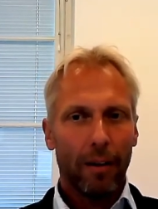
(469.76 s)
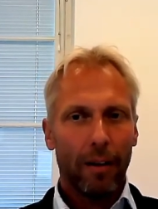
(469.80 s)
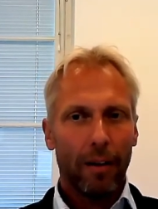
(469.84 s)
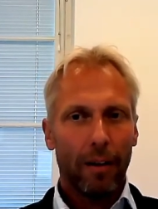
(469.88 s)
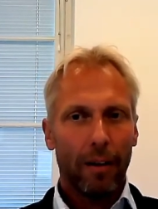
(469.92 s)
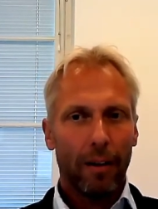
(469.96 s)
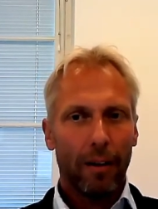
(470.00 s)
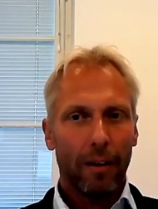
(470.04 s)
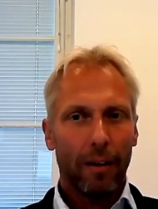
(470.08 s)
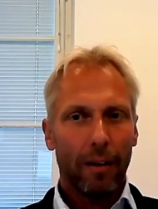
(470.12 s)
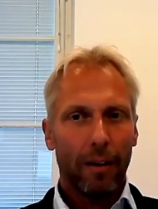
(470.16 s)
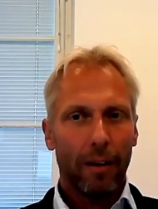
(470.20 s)

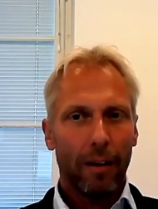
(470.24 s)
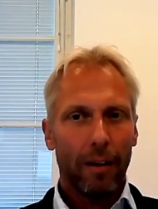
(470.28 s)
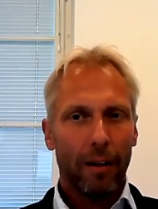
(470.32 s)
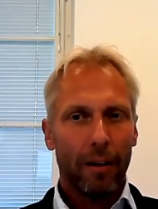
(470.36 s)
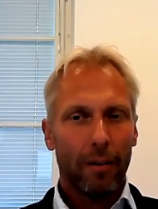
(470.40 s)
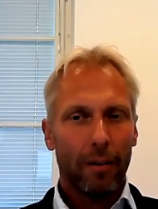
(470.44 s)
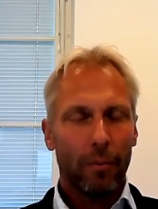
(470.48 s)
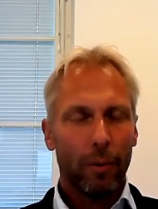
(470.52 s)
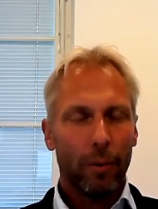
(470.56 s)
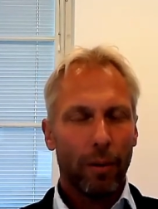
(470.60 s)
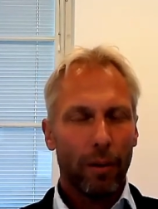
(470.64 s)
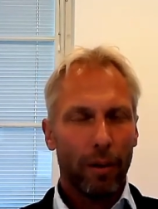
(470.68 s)
uh,
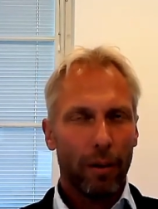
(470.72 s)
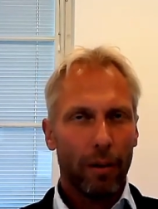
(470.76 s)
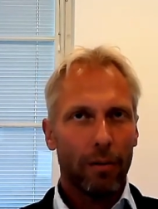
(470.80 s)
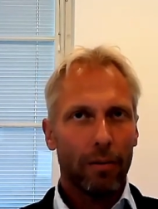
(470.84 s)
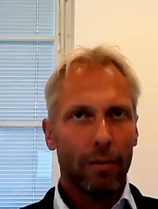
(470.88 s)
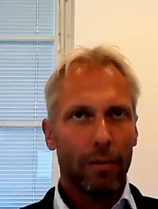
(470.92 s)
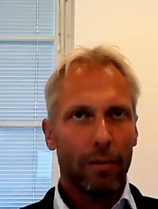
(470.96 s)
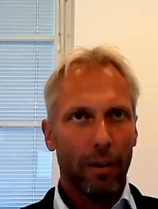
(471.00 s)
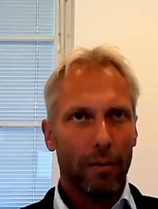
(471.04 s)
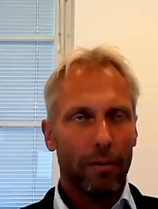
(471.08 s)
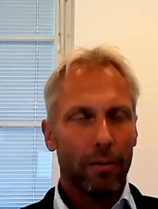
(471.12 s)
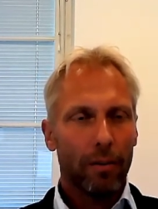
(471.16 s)
and we think
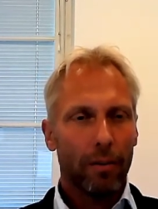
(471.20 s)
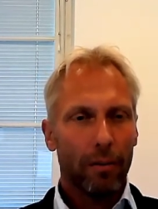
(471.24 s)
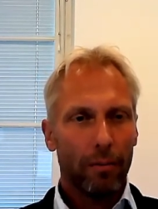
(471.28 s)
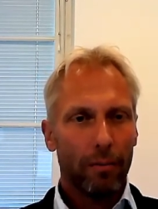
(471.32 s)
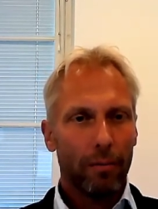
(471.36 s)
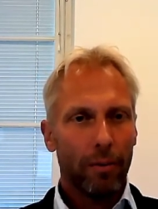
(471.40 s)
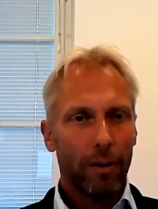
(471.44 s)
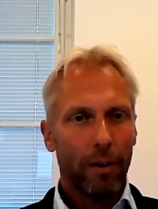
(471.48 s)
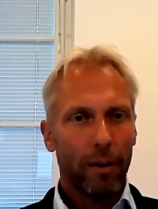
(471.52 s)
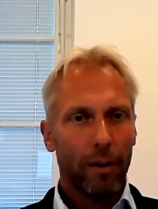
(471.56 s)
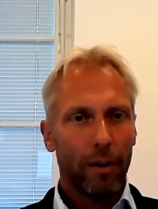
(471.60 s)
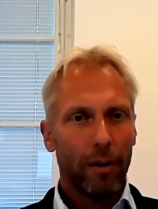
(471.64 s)
it's just a
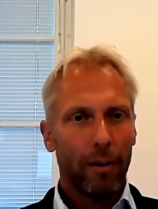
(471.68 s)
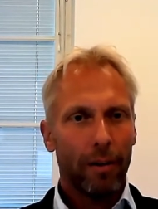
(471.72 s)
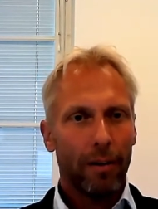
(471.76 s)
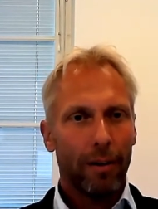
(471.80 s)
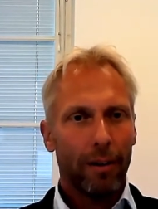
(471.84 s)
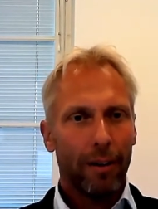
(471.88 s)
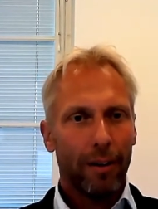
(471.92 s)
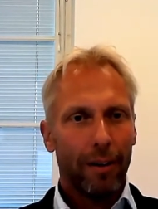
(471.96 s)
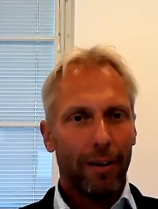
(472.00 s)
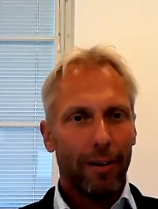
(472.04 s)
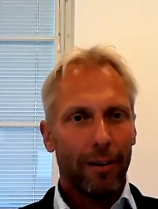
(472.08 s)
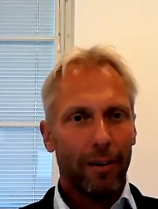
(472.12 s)
very
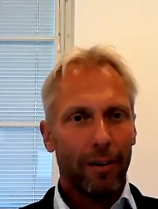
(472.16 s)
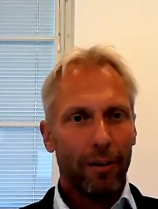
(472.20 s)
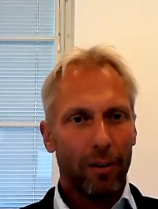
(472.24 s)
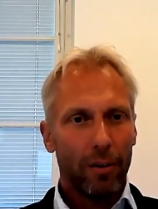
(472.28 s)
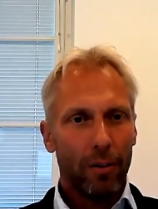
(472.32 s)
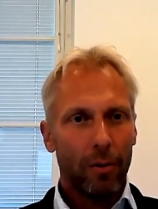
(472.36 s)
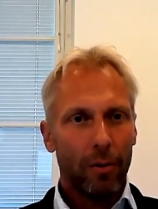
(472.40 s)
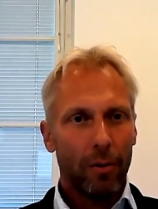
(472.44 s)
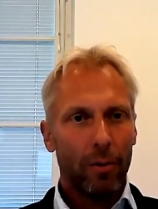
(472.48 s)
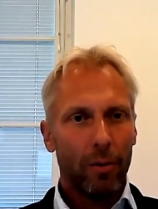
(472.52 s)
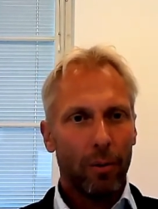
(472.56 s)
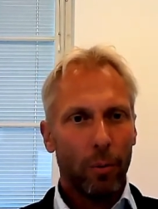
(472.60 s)

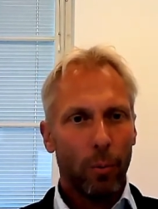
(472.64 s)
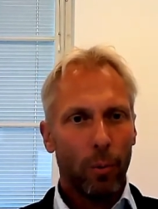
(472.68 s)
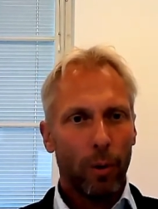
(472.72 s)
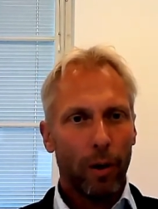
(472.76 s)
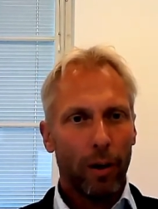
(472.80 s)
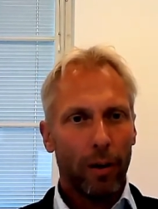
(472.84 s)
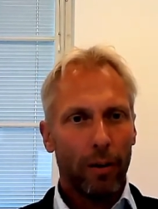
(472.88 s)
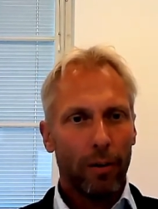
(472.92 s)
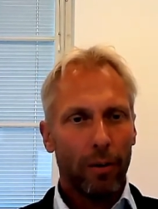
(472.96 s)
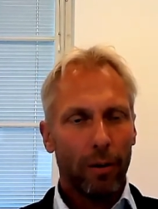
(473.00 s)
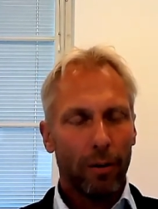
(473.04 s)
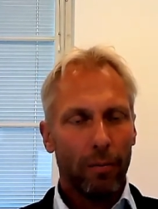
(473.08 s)
good
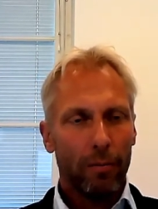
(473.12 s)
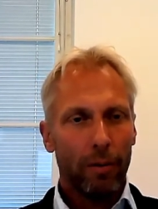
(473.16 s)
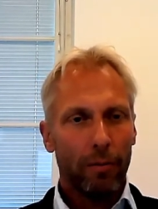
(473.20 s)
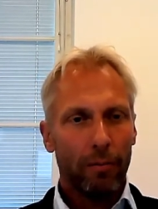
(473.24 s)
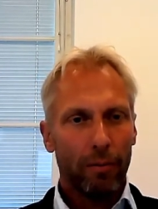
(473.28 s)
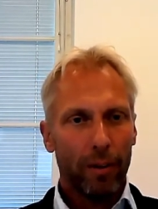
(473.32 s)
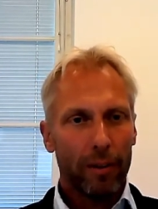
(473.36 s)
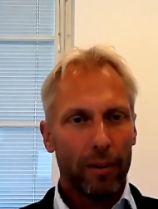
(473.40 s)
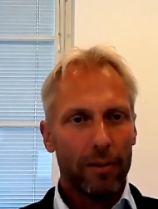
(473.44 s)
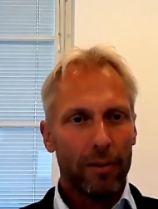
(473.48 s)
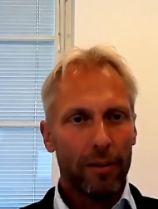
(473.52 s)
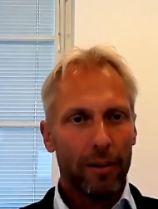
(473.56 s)
way of
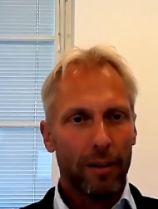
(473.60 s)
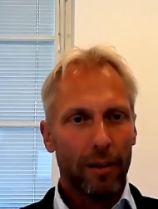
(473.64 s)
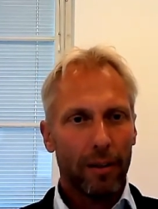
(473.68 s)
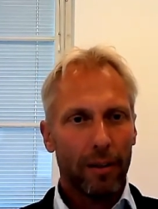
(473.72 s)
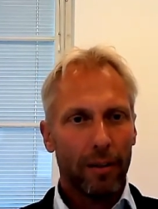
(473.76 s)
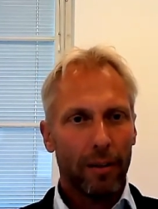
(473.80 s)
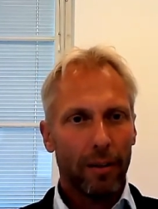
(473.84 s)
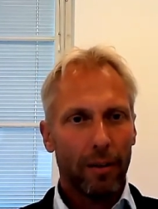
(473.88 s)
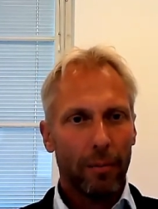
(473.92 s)
investing.